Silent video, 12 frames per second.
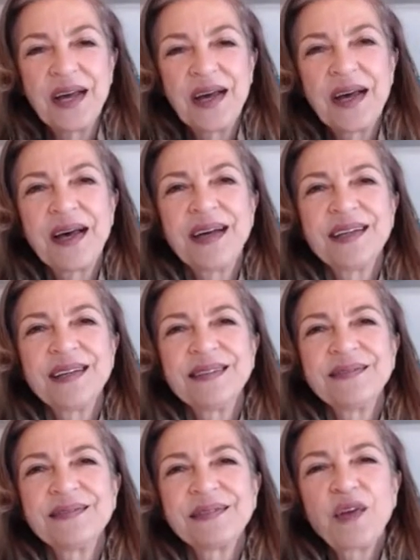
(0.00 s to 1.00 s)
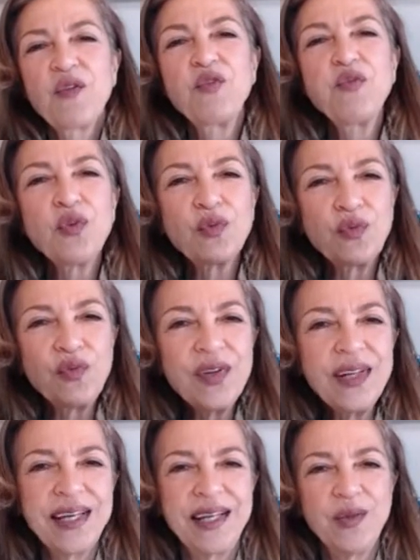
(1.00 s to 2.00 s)
uh,
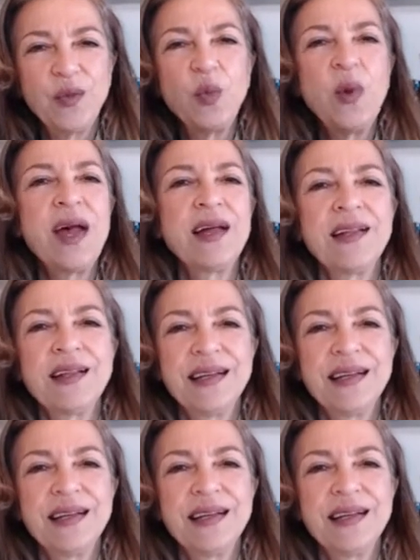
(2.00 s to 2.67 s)
fulfilling well